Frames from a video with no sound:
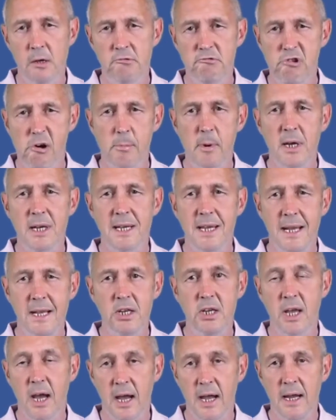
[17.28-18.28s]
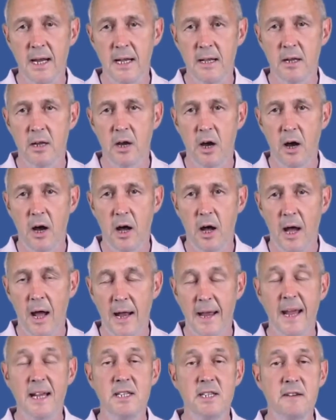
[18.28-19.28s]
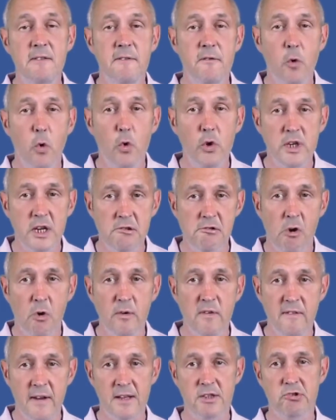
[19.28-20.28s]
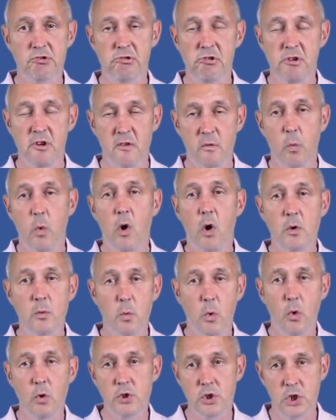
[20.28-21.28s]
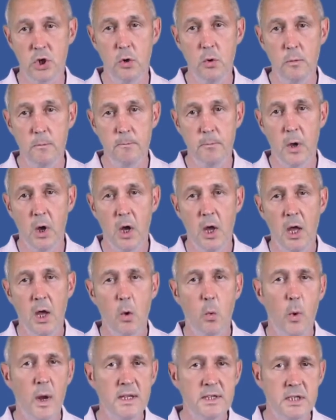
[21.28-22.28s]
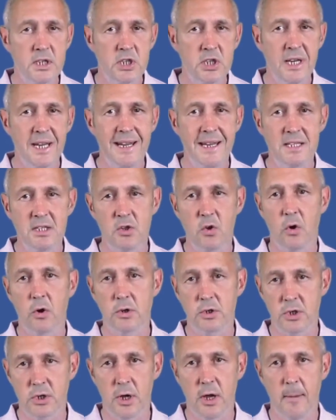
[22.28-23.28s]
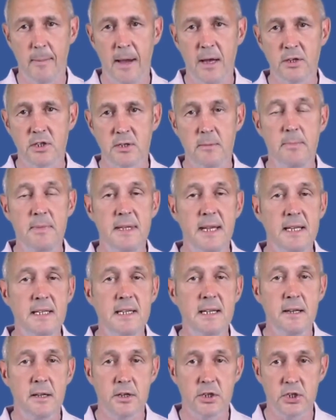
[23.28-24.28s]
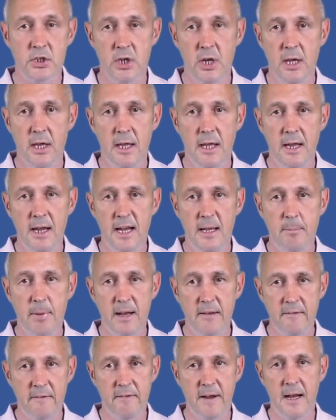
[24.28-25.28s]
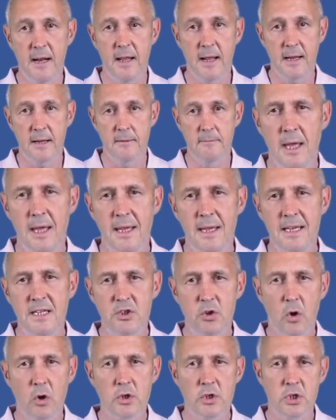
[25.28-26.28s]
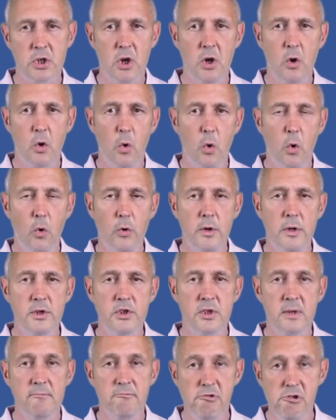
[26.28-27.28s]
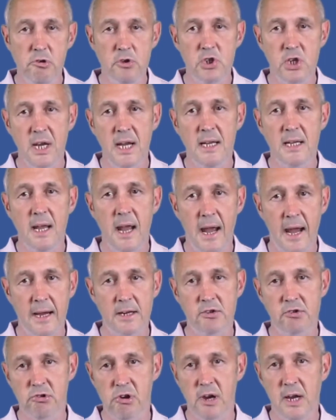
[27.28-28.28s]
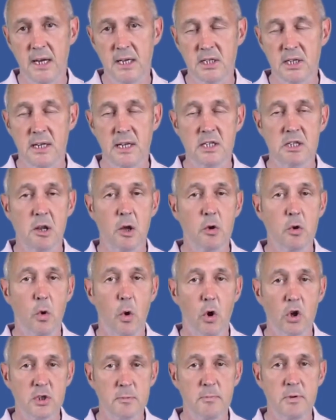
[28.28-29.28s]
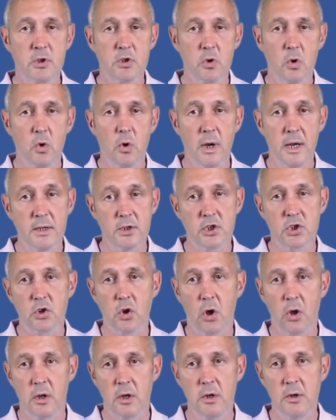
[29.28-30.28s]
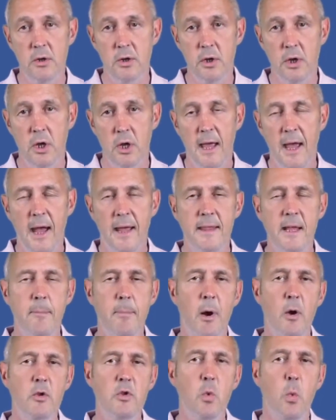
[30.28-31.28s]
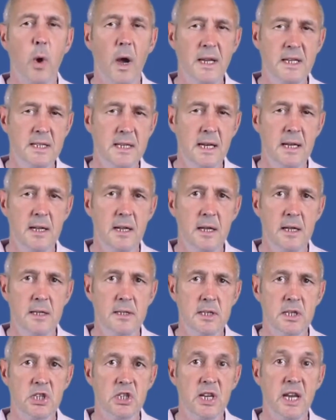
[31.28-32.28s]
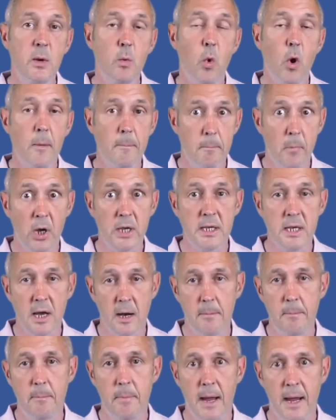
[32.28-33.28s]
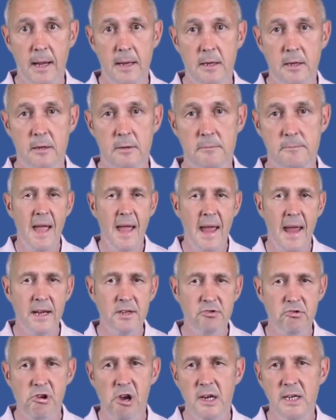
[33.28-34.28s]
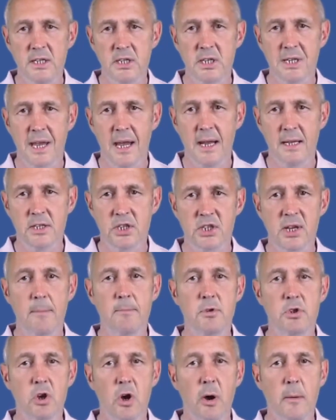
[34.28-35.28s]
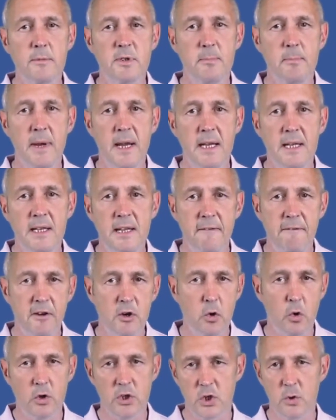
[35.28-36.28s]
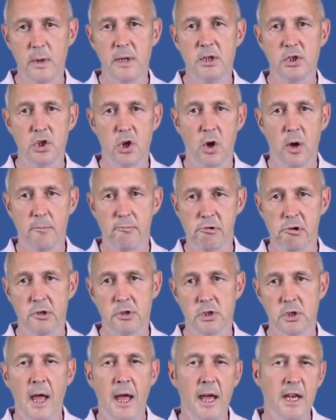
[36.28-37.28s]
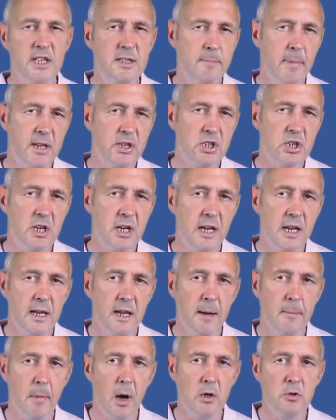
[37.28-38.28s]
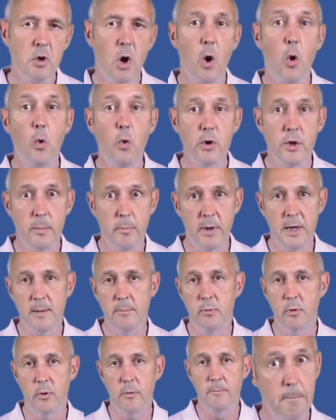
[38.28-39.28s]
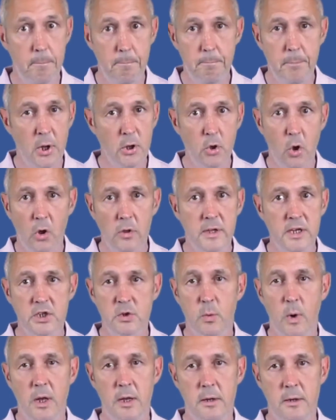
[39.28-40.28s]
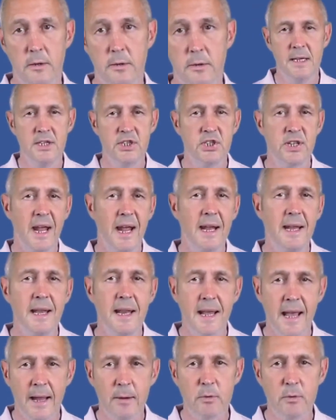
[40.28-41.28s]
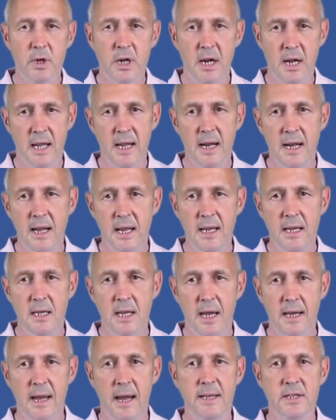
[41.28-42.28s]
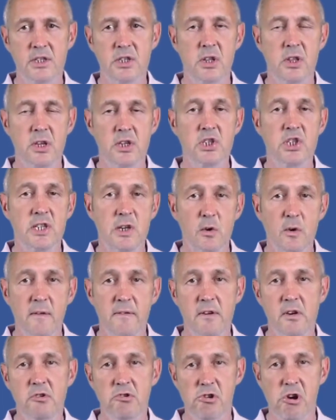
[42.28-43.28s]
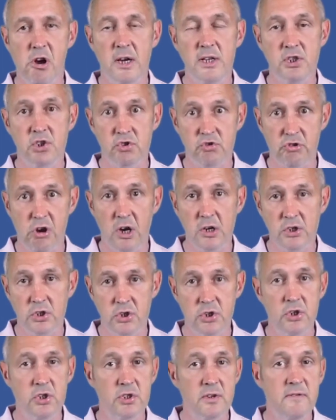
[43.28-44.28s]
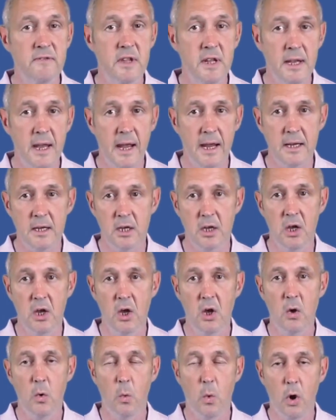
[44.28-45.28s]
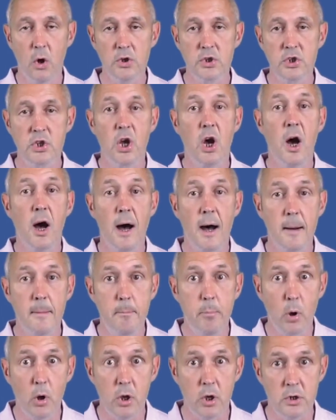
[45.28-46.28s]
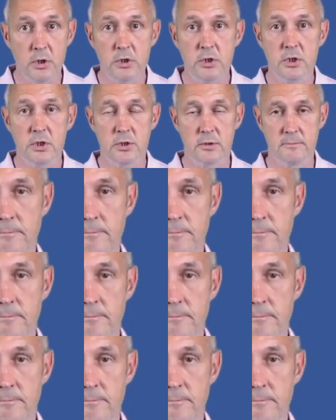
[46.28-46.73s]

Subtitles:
Robert Kincaid, an 84-year-old veteran of World War II, went to see his doctor about some dizziness he'd been feeling. His doctor ordered some routine x-rays at his local hospital in Scotland, and they both waited to see what might come back. X-rays can sometimes be difficult to interpret, especially among older people, but not this one. Standing out clearly against the silver-grey structures of the neck was a bullet.